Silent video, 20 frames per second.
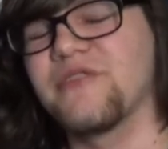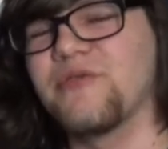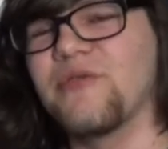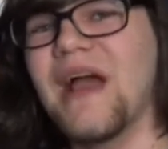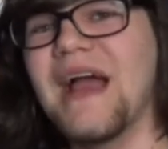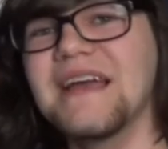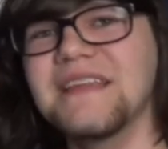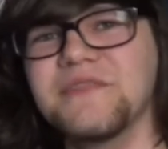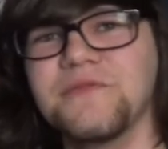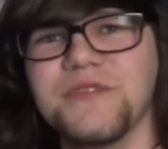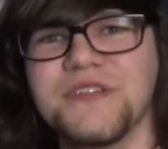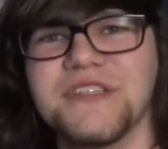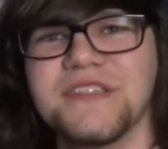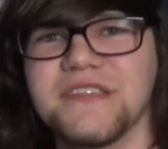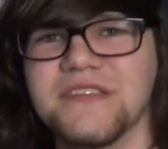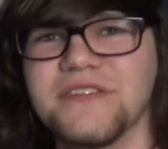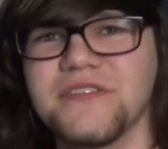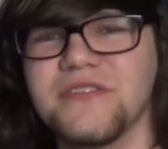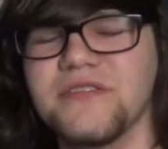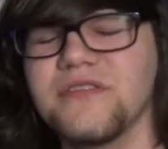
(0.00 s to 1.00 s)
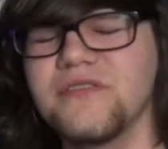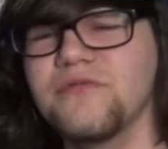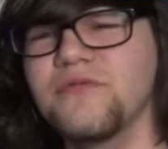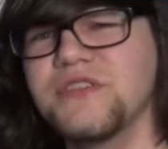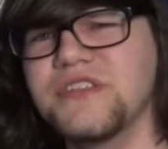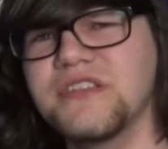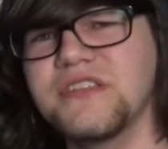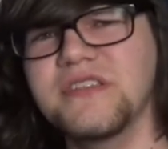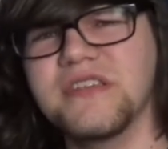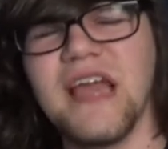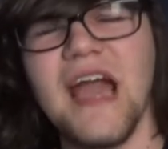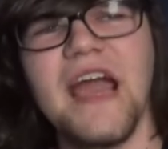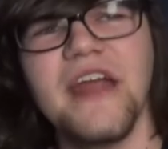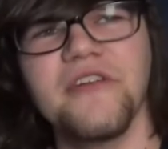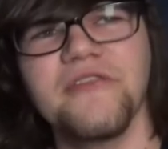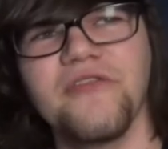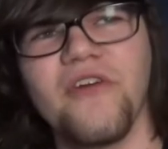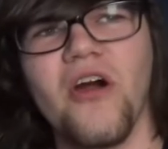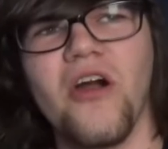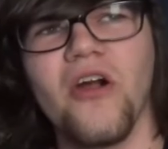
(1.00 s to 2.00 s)
Horizon, which is
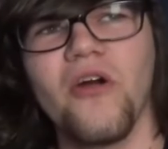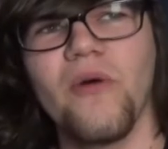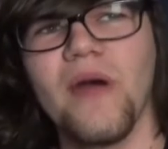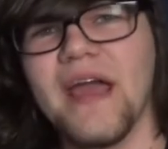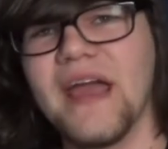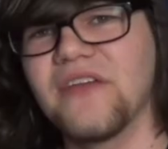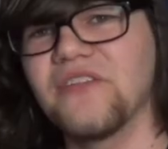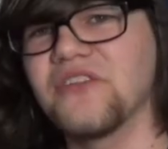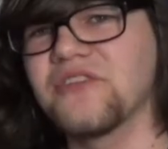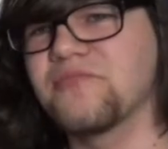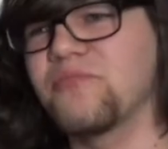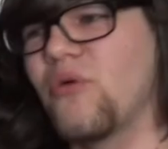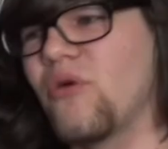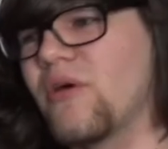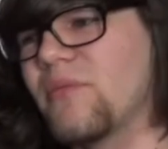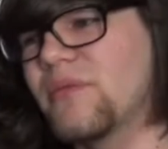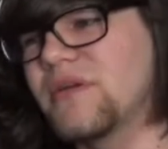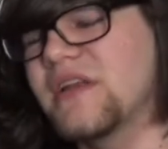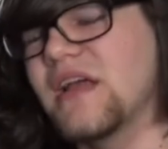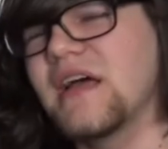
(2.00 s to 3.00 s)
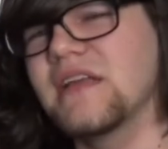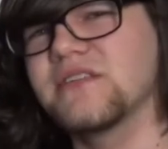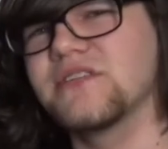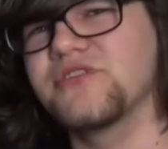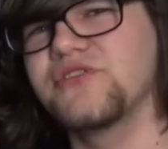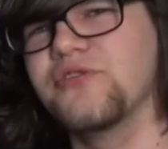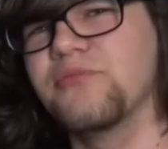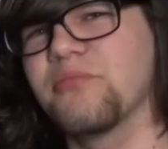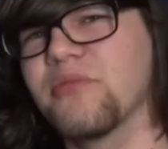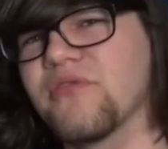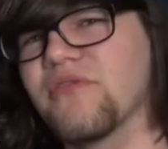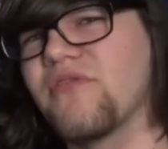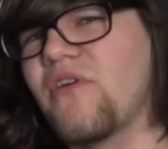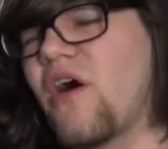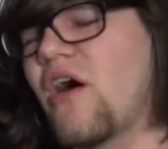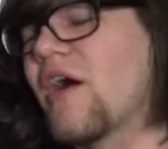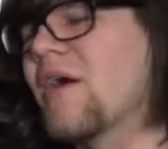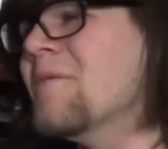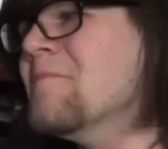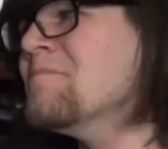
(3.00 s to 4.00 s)
kind of far away at this point, but not super
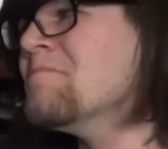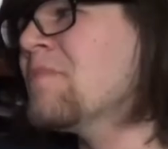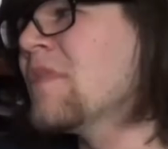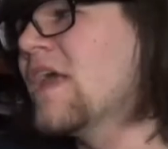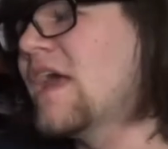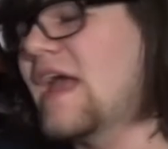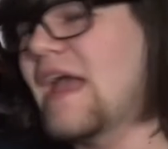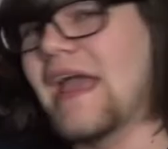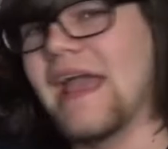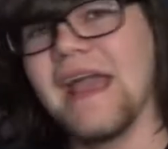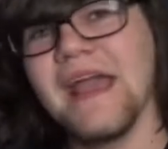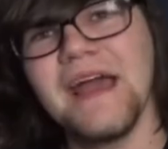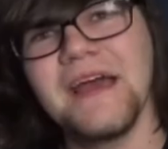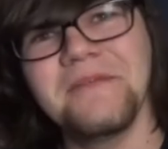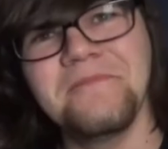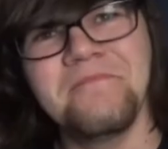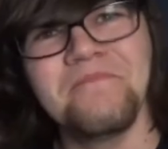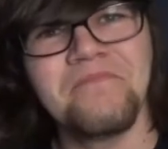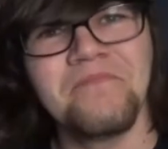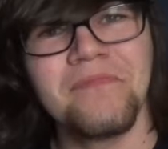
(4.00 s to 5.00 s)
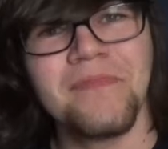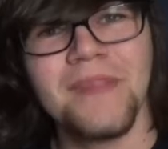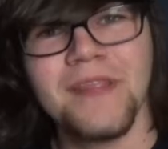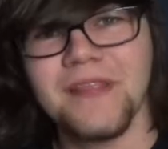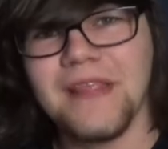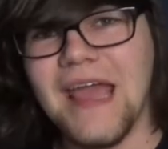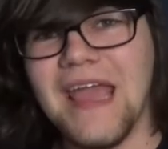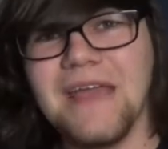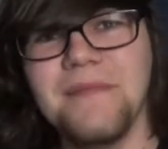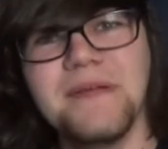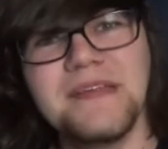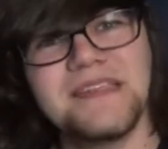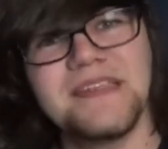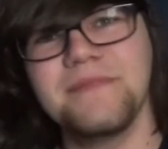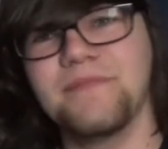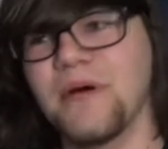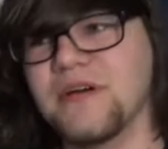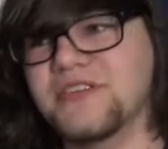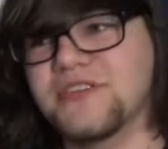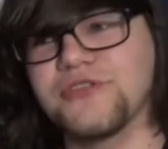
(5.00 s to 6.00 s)
far. And
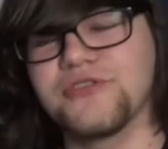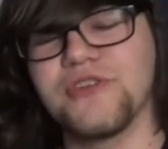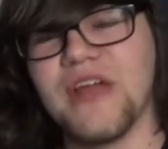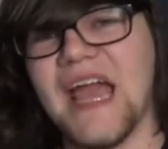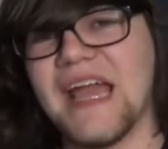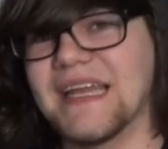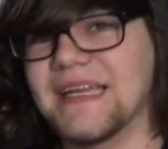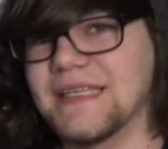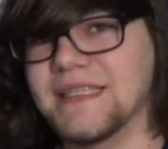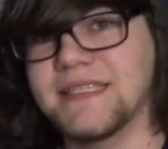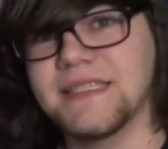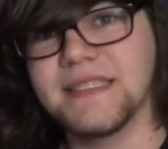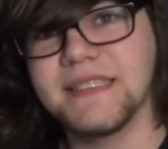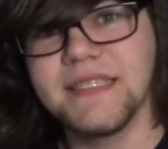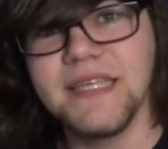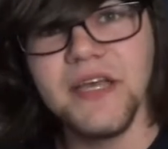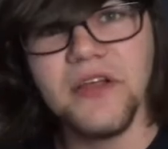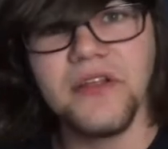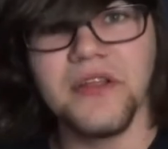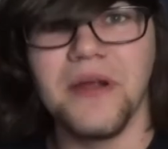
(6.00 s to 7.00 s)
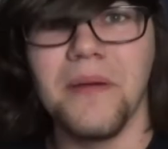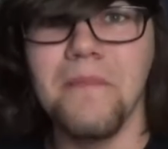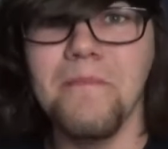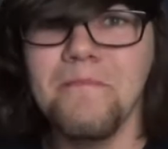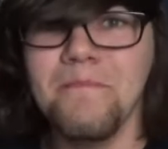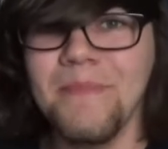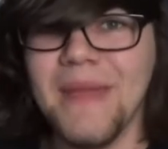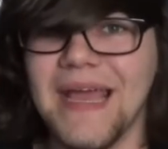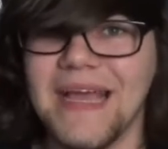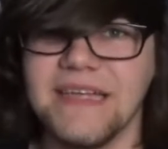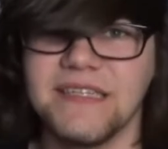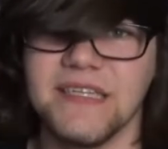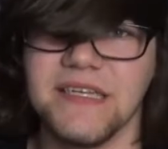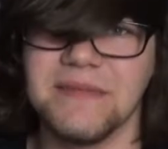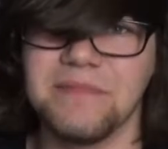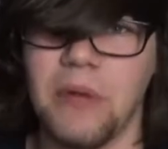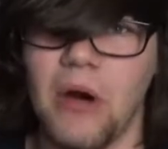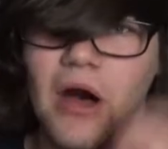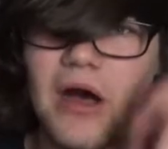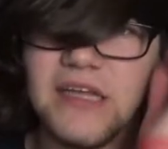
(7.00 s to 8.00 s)
ABC Buster Dragon is still an
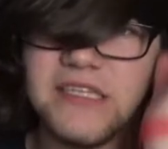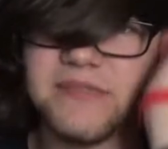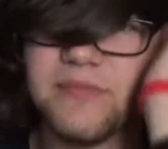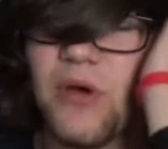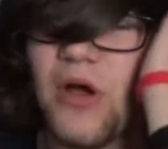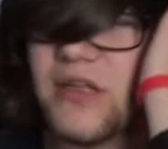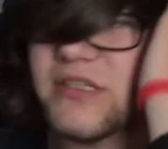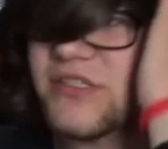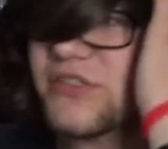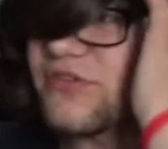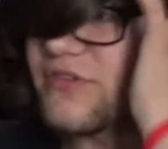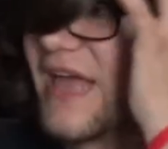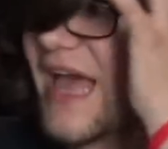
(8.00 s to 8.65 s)
amazing boss monster.